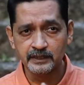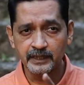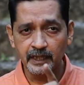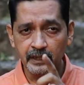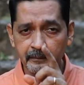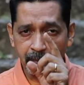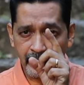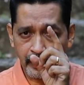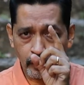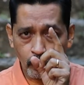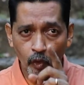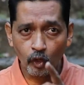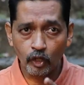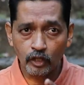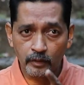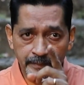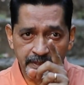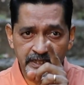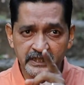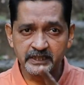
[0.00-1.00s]
then by
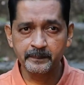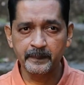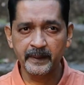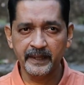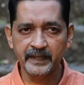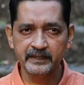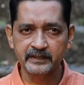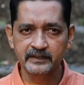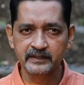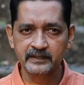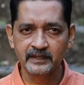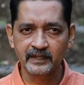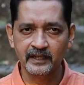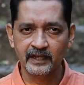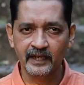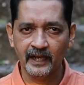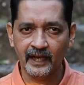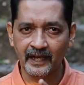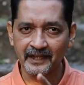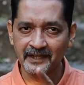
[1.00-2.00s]
all means paint,
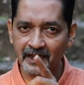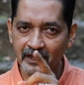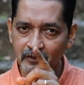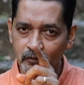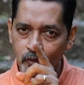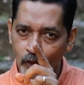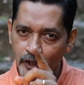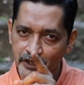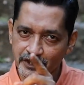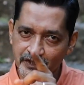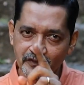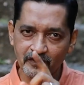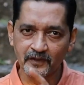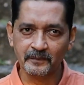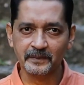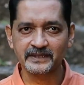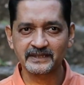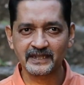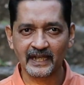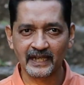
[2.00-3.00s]
and that voice will
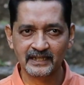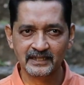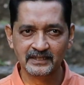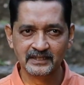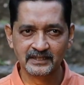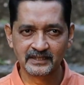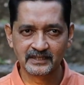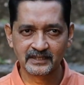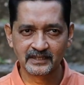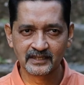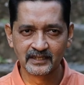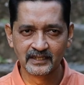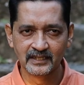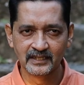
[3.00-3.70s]
be silenced.